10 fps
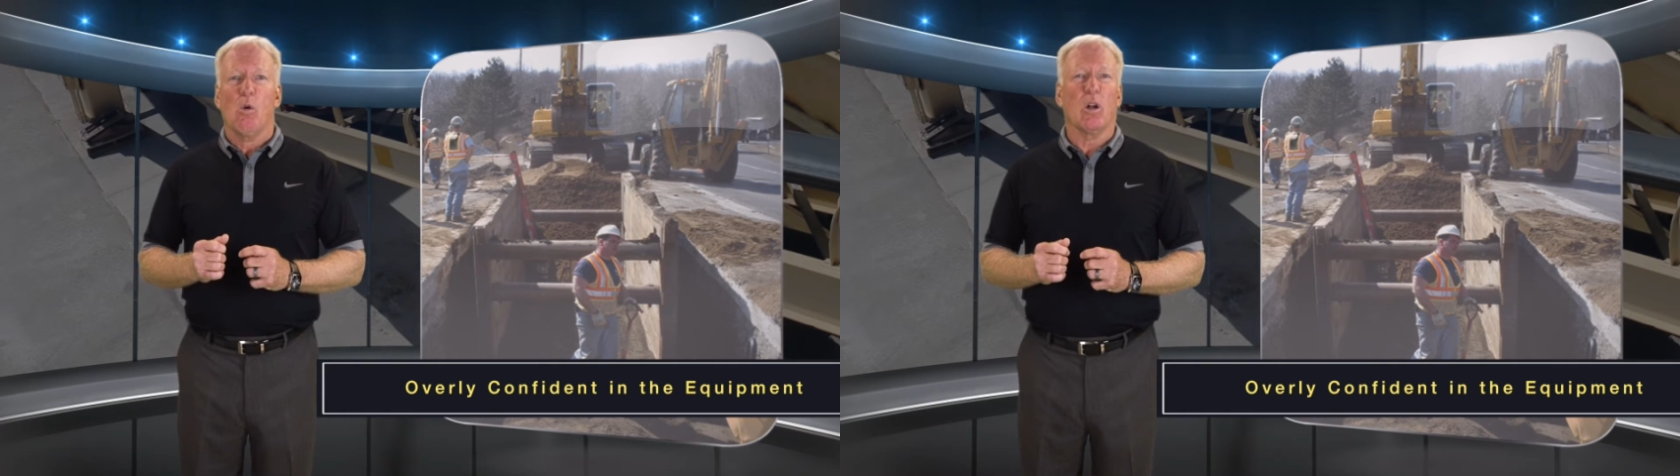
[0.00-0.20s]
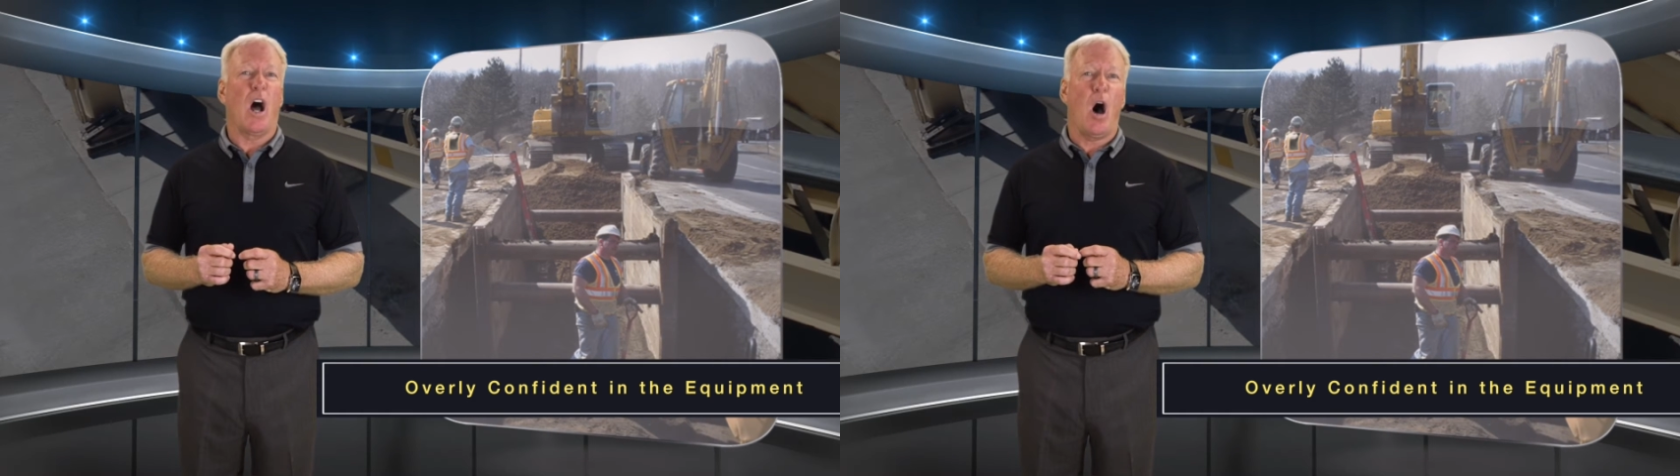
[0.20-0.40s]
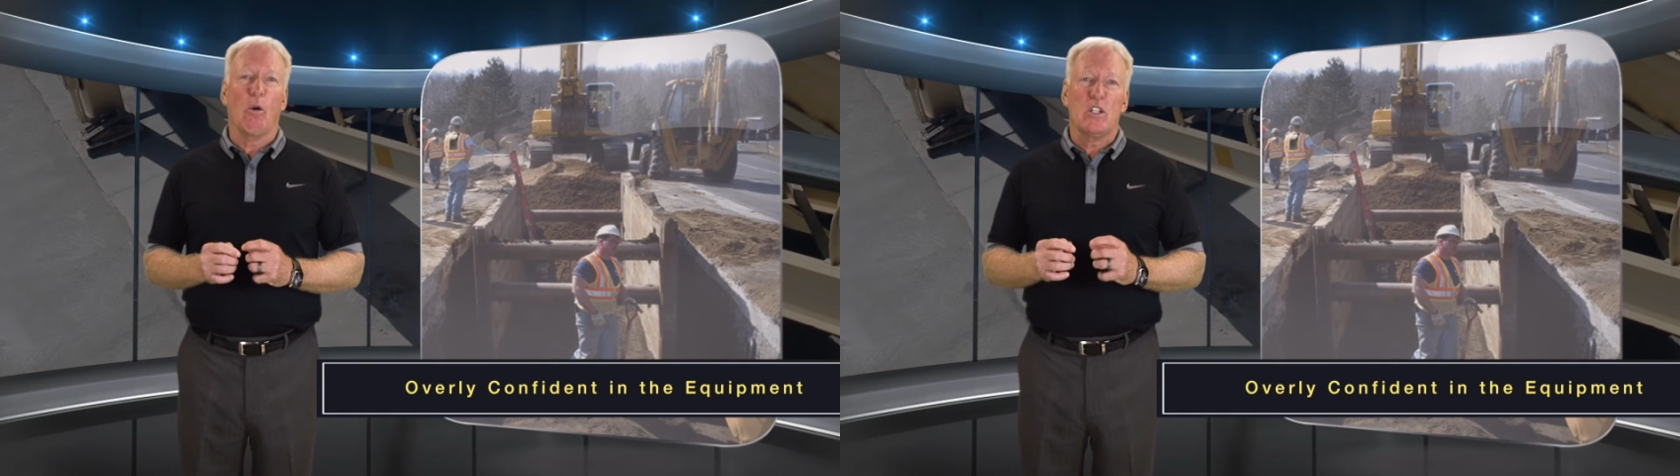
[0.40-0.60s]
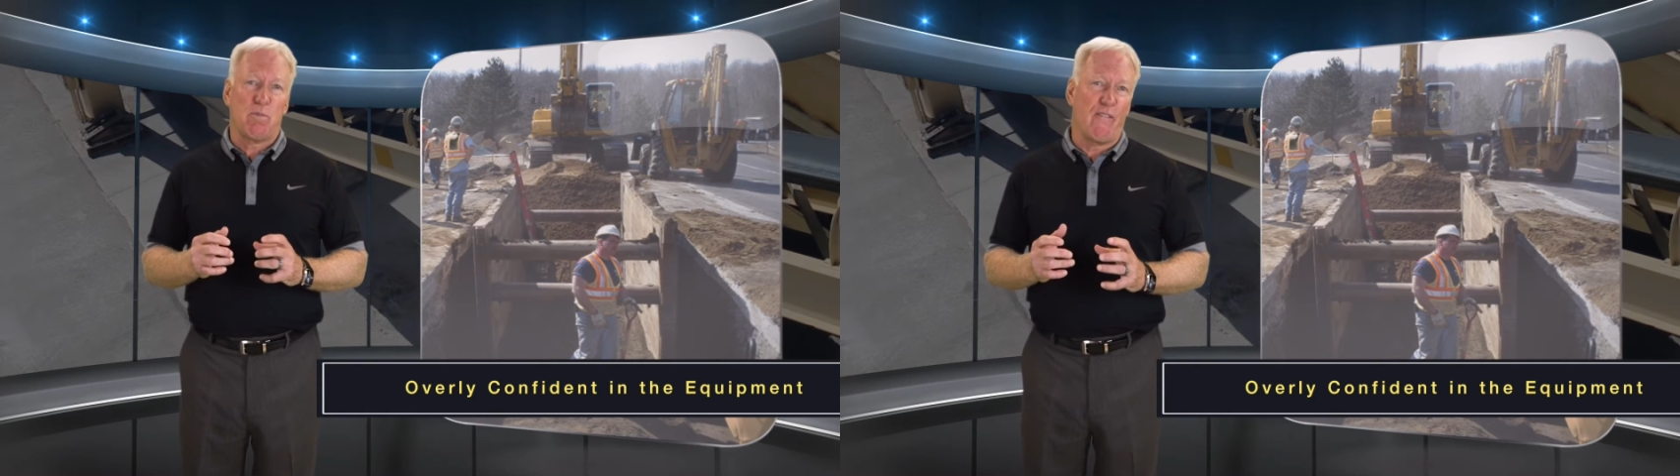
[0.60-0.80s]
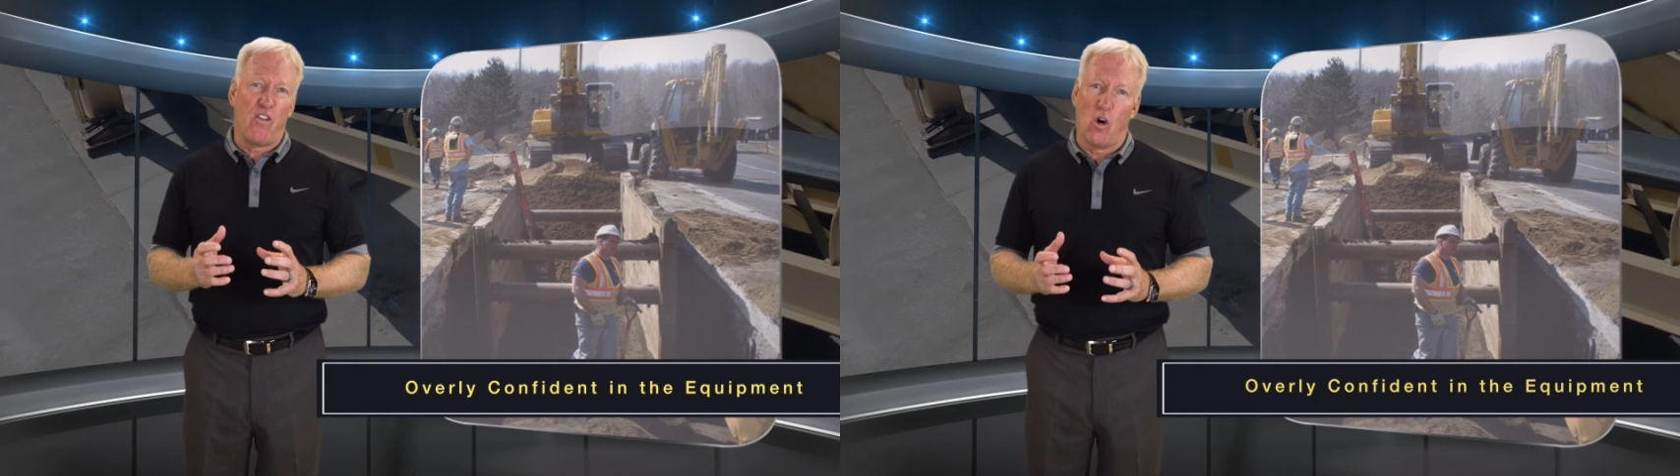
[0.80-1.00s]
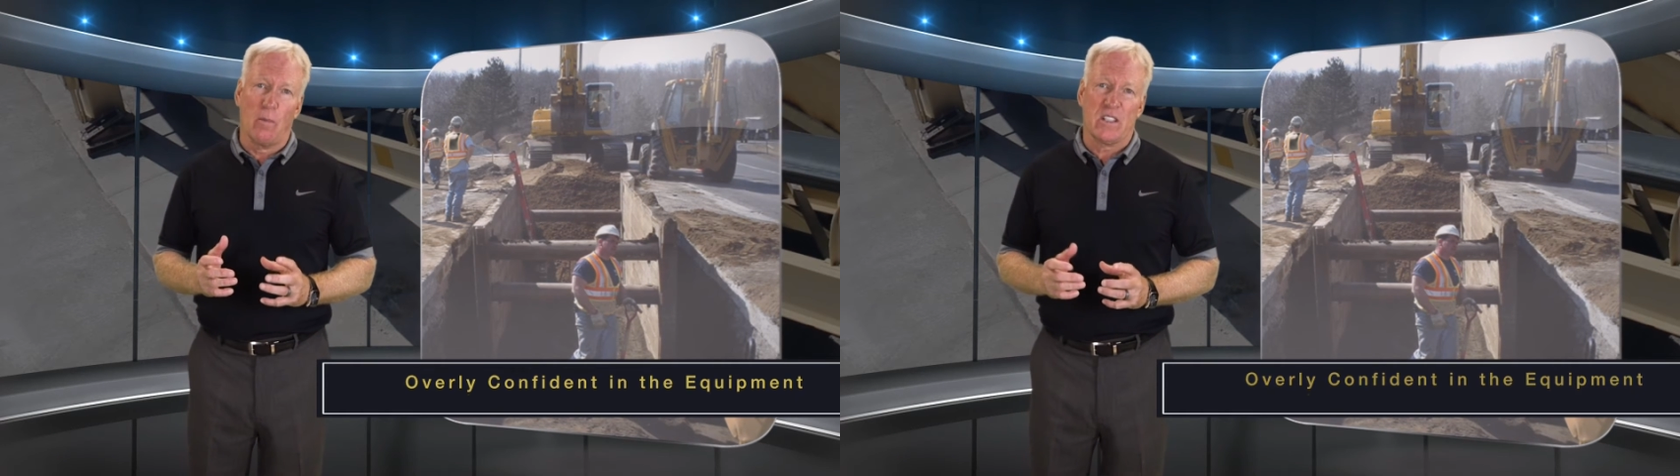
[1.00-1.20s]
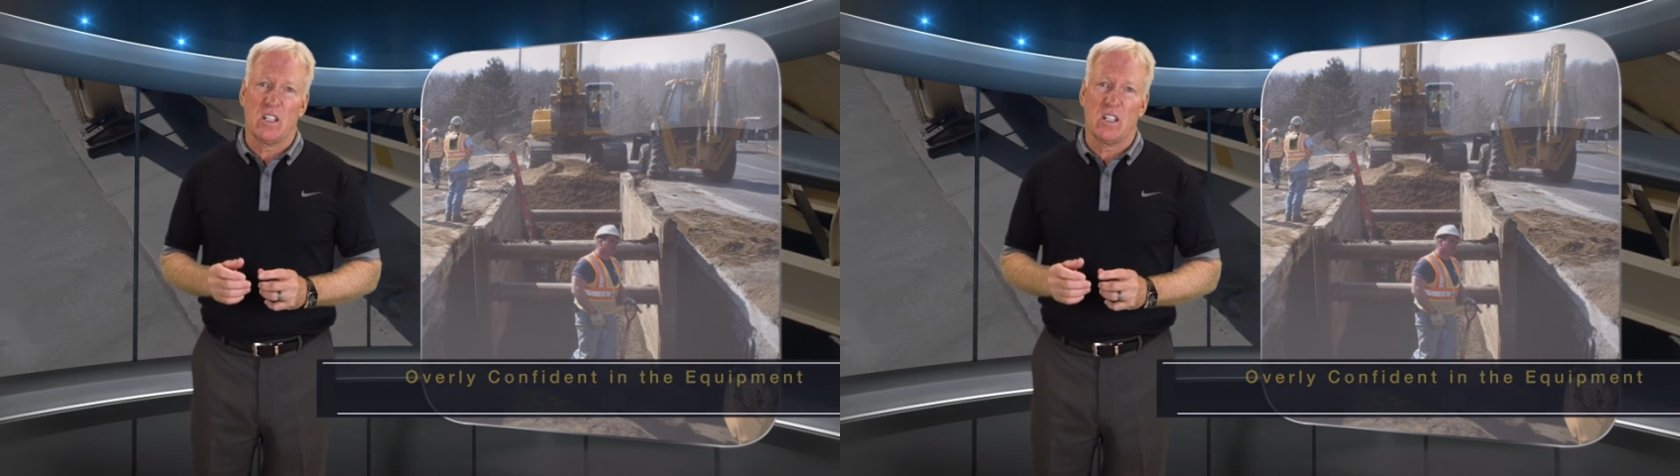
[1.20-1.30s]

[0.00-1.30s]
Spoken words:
will always perform as